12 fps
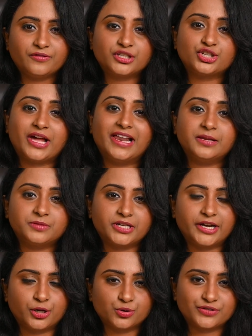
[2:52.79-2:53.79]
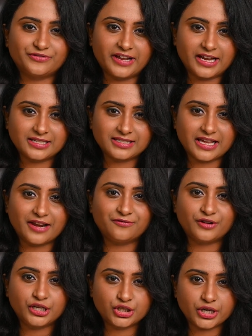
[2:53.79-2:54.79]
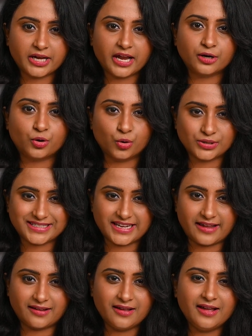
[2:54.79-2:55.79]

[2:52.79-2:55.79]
which helps reduce flares and fringing and ghosting,